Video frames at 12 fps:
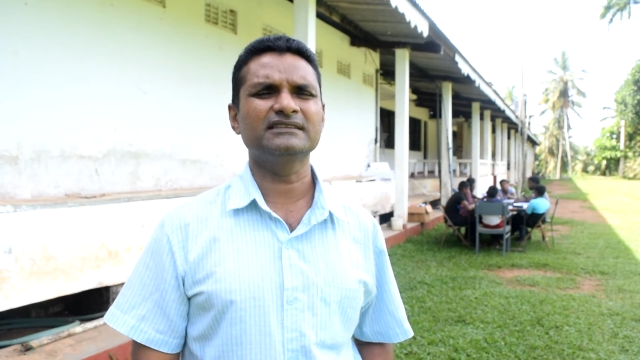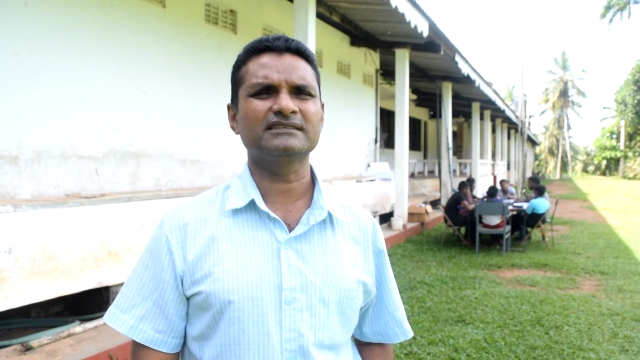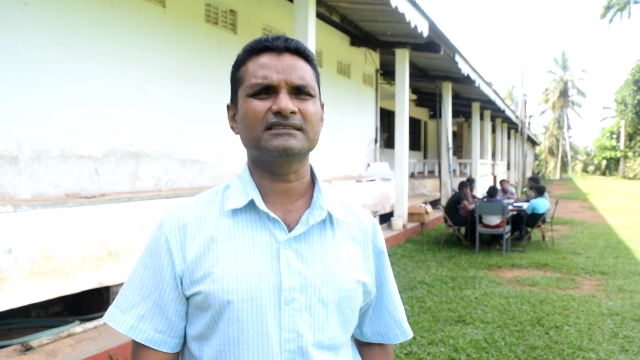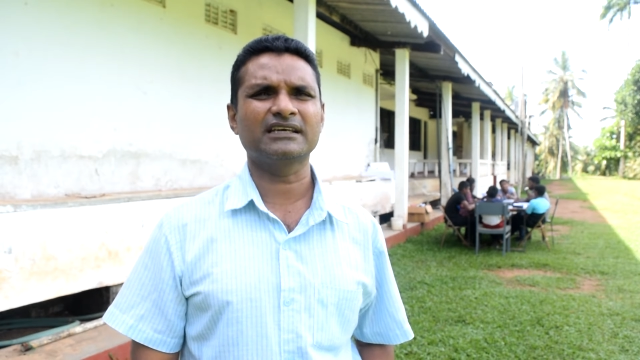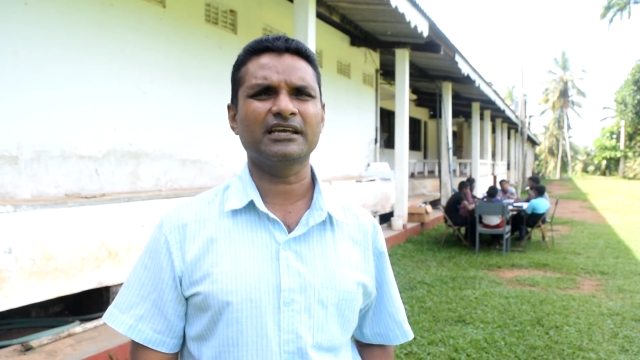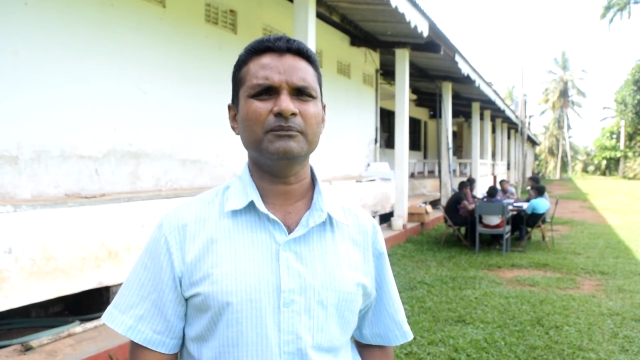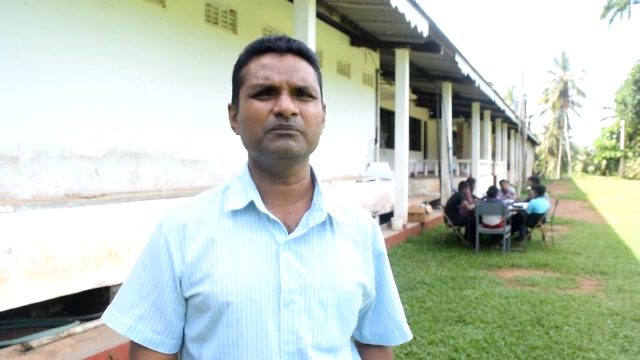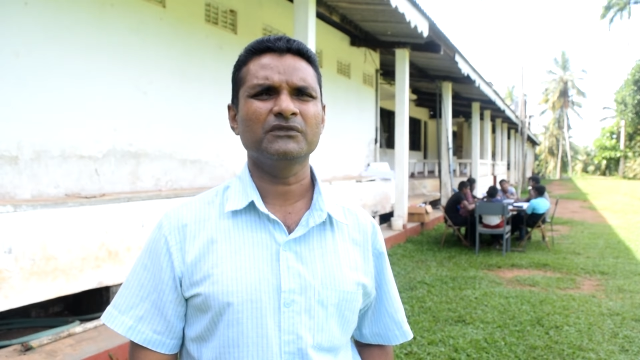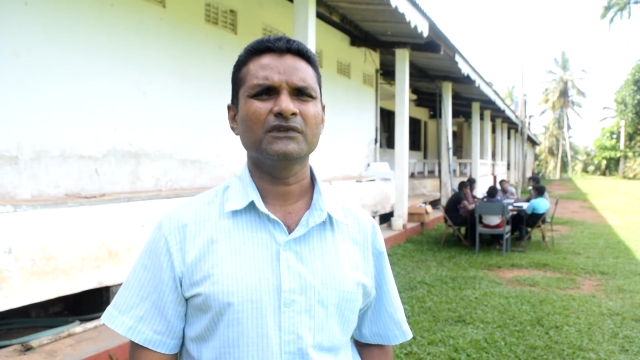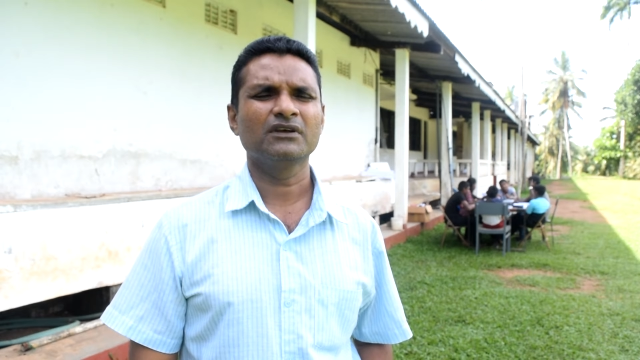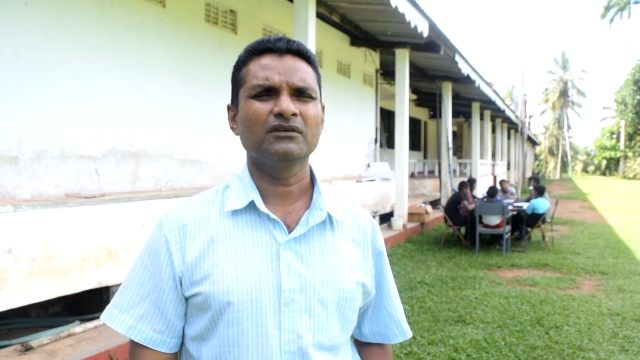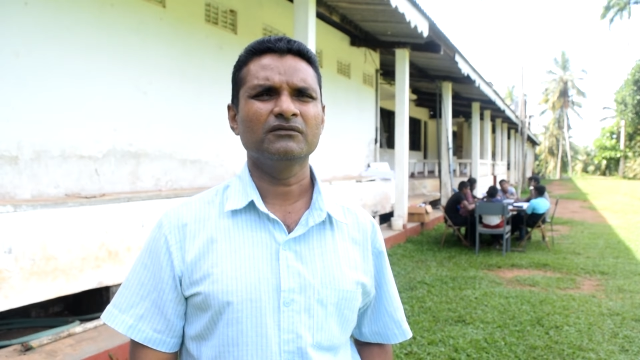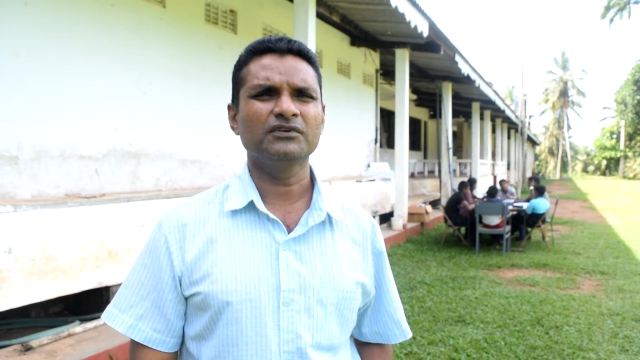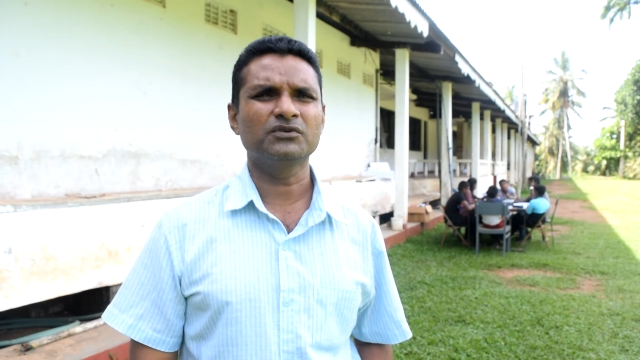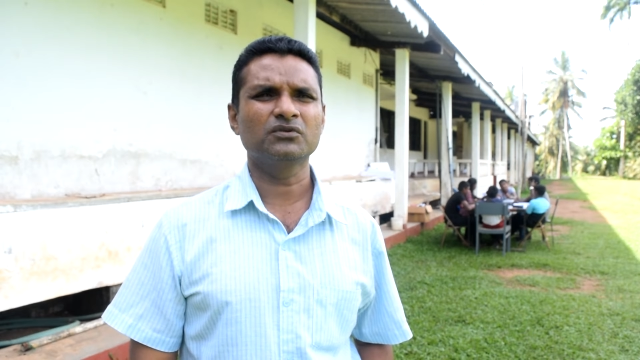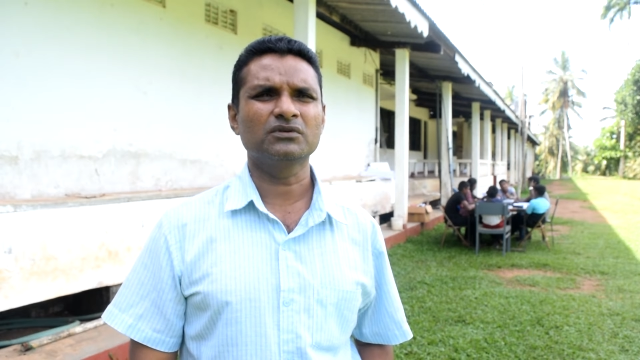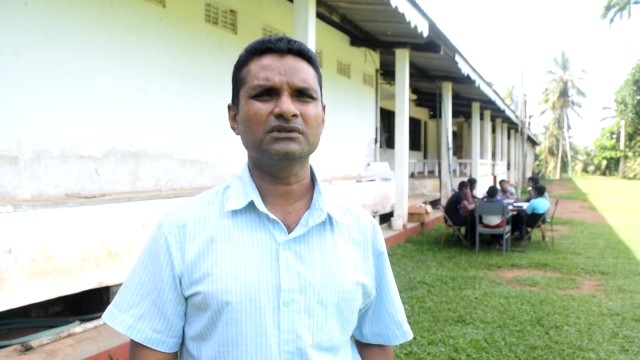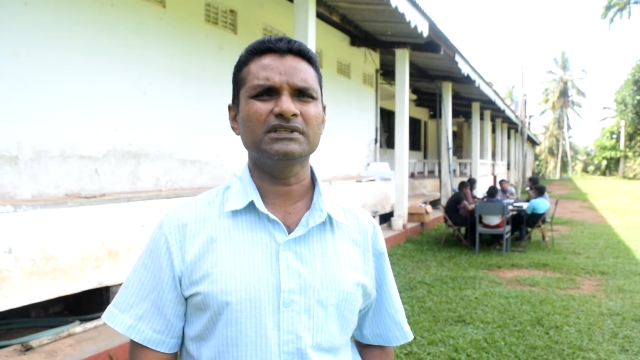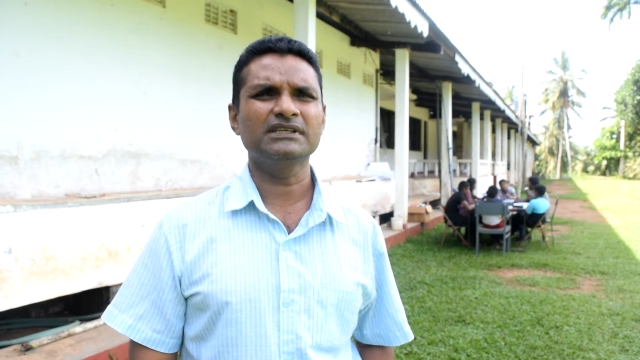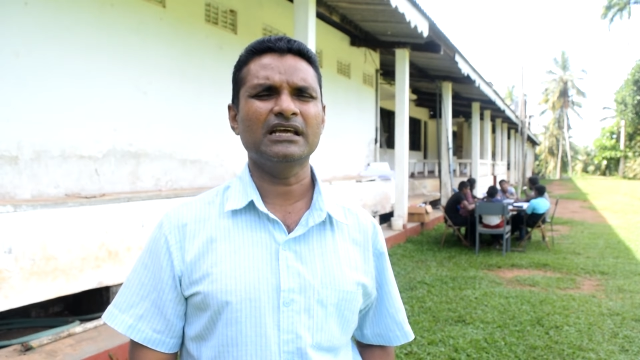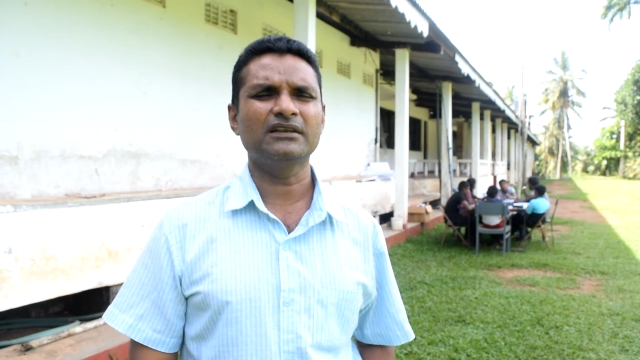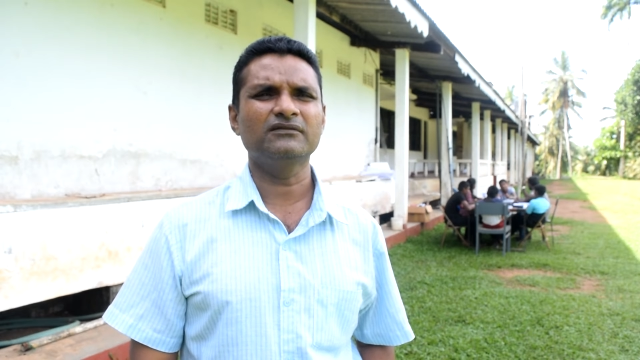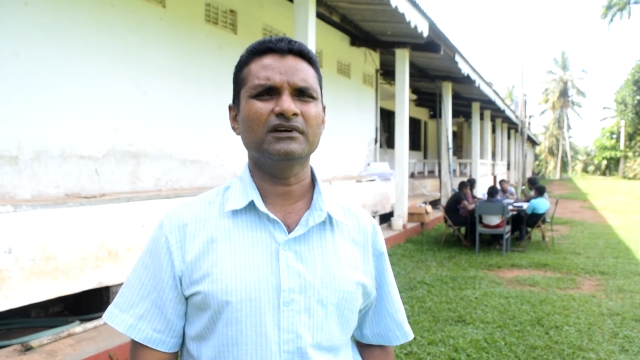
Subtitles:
this time we took the